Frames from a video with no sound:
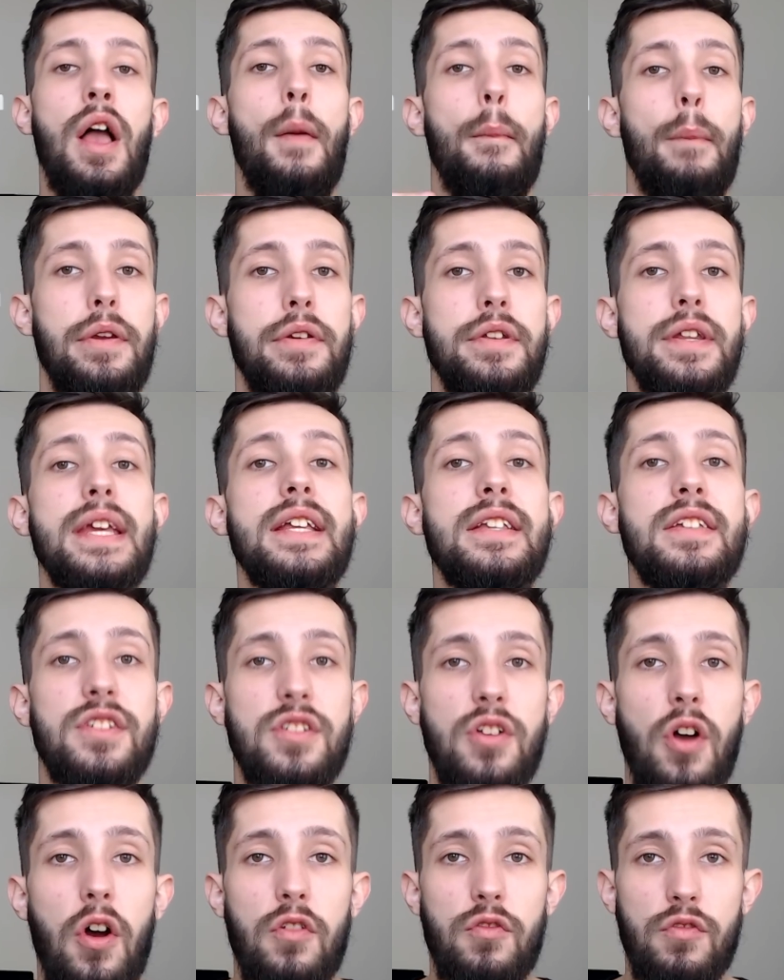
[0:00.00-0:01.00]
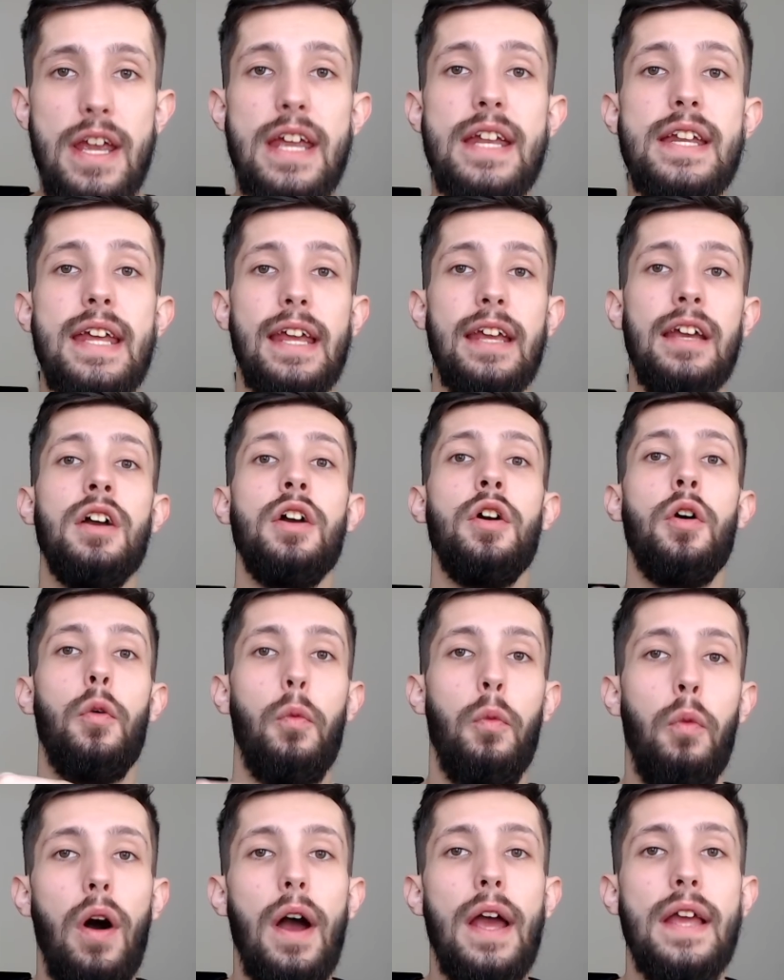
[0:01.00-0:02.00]
but you need to start reading
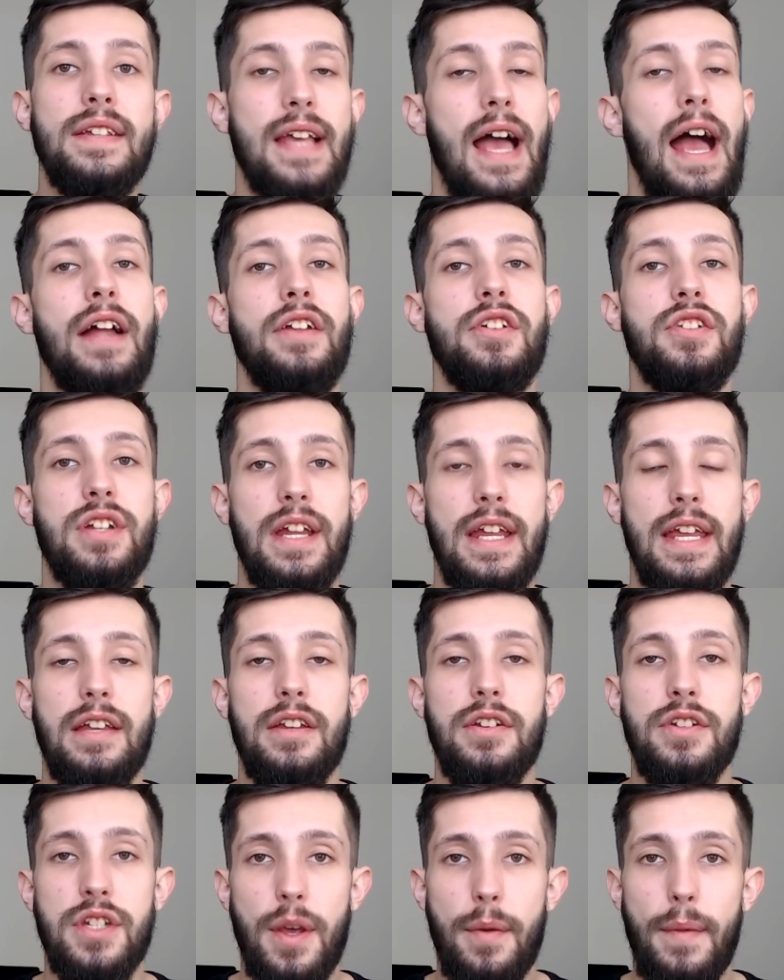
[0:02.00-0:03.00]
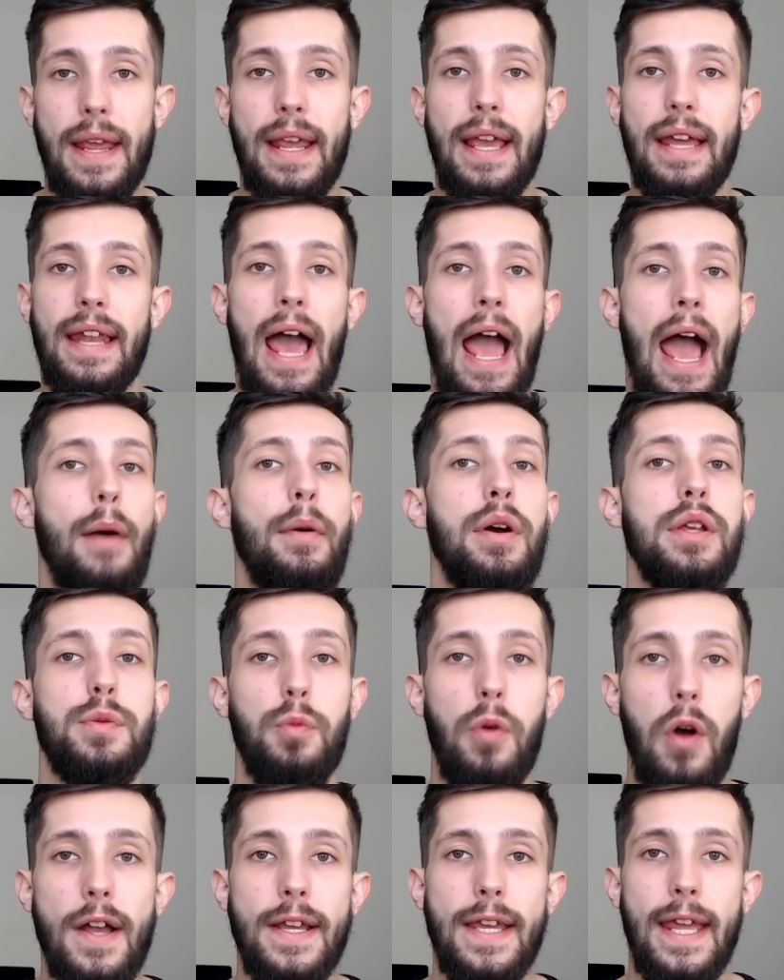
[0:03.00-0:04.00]
what it's actually doing and how it's
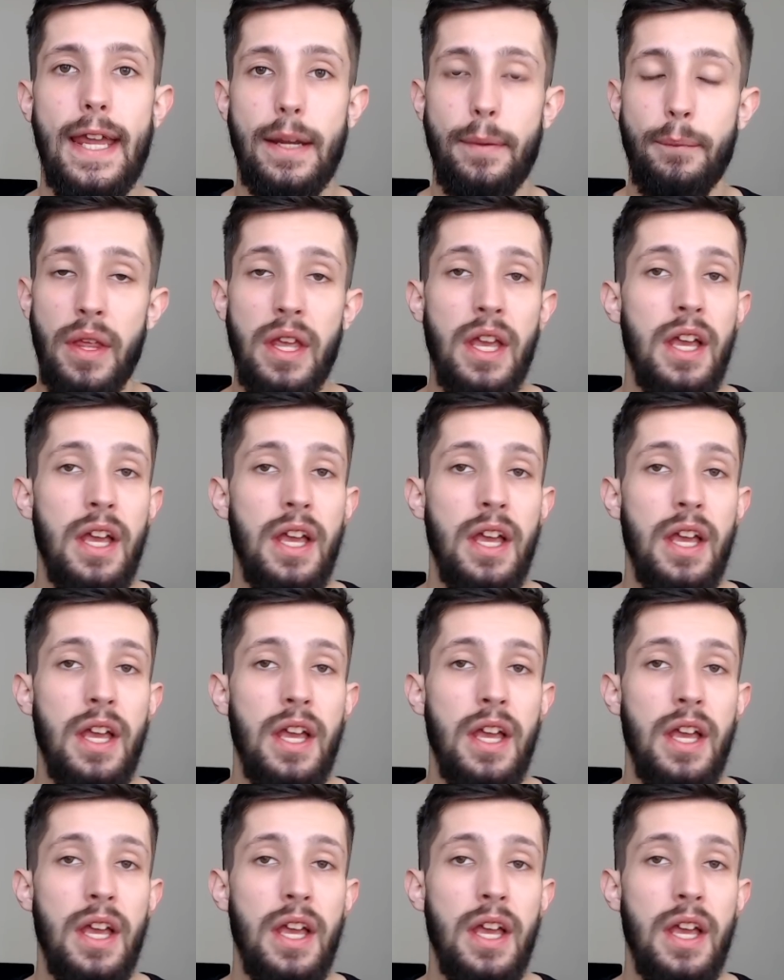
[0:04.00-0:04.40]
working.